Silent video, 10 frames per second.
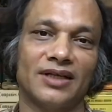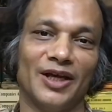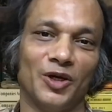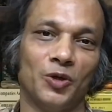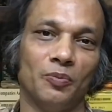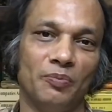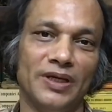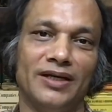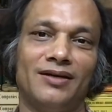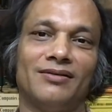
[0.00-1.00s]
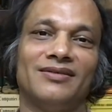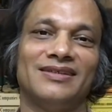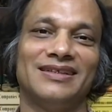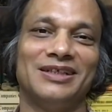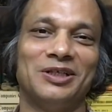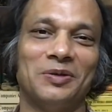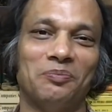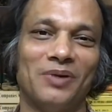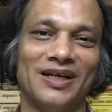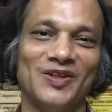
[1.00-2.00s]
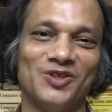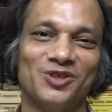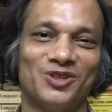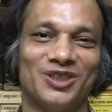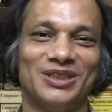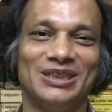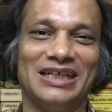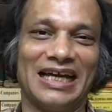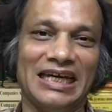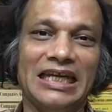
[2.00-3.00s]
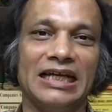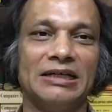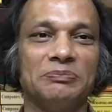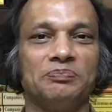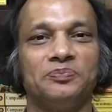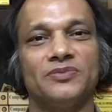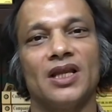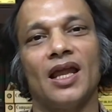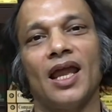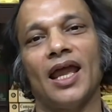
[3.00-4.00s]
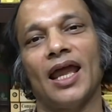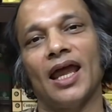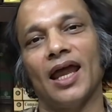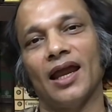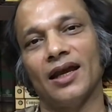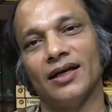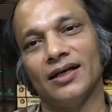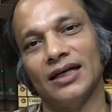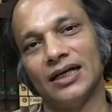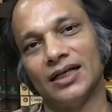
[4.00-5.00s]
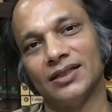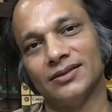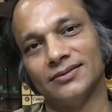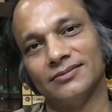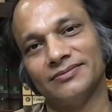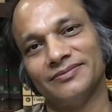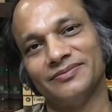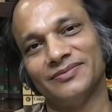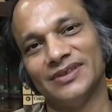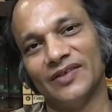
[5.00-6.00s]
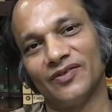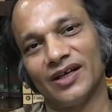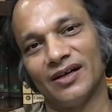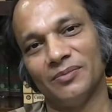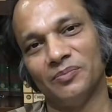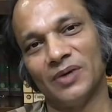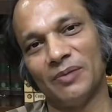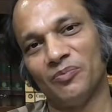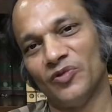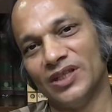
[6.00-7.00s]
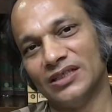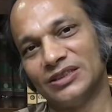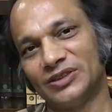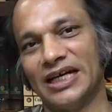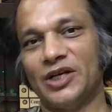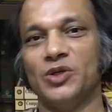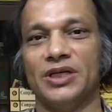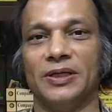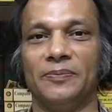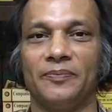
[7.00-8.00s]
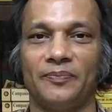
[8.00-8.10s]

is trying to beat this technique, and they've come up with a strategy,